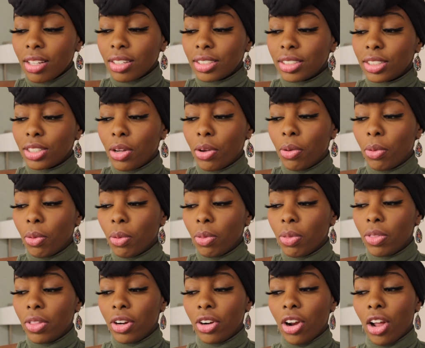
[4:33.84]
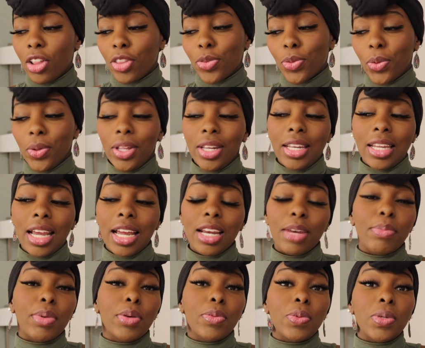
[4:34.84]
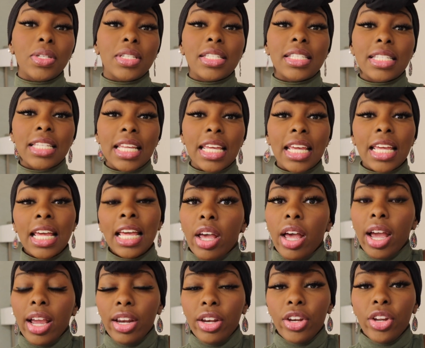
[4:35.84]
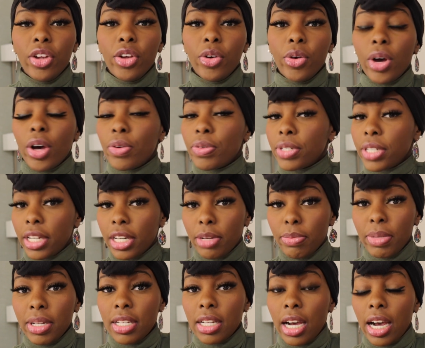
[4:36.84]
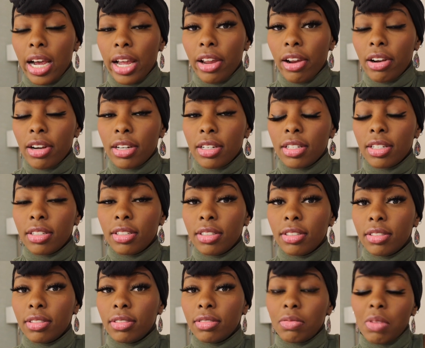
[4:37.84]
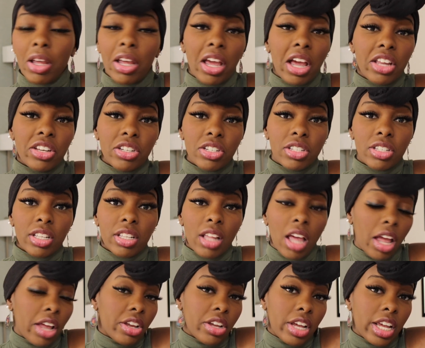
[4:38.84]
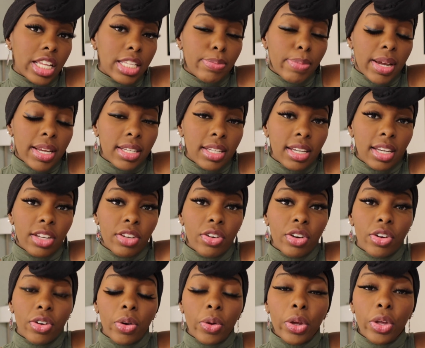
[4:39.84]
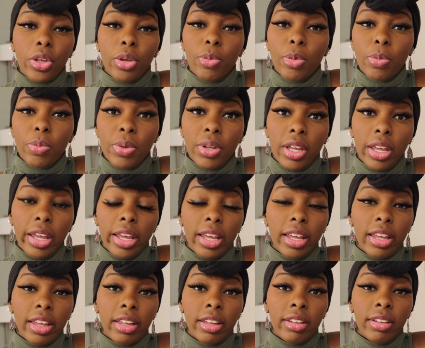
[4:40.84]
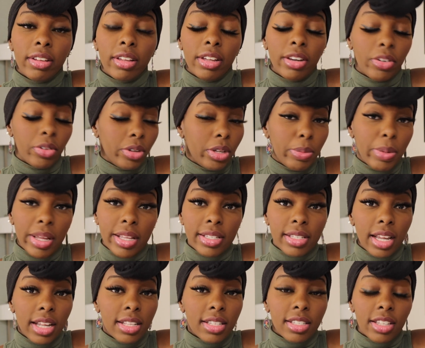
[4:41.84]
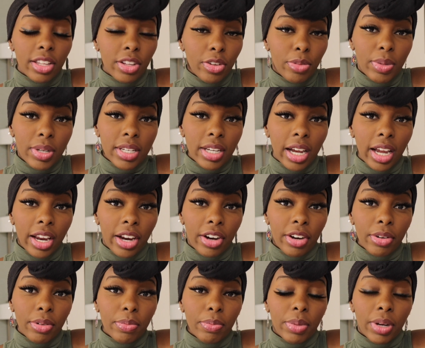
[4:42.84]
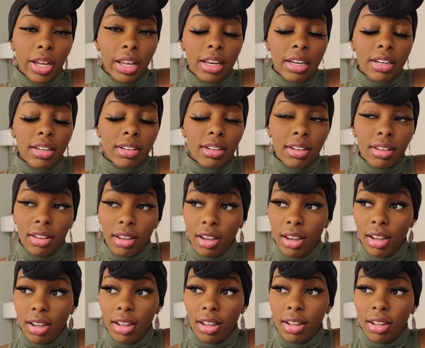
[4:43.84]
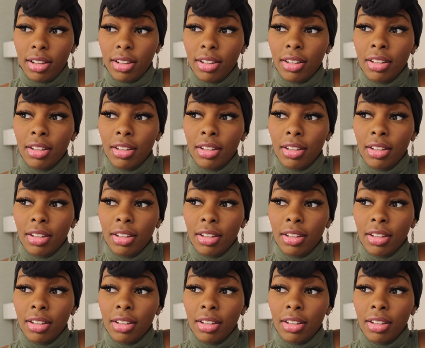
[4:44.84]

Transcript: So they're not swollen yet, but we'll see. I knew I was gonna be tired. Like, I expected it. You're growing a human being. It only makes sense that you'd be tired, but uh,